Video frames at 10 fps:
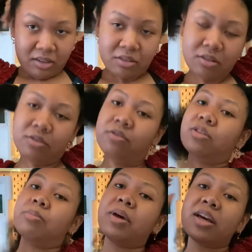for
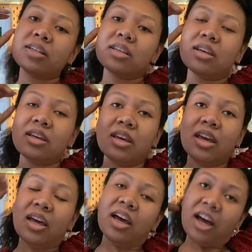the past,
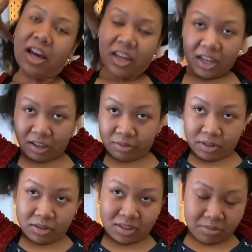I
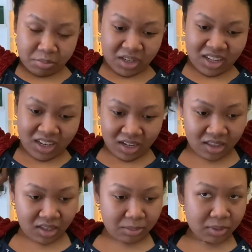haven't been getting
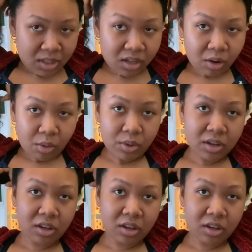them so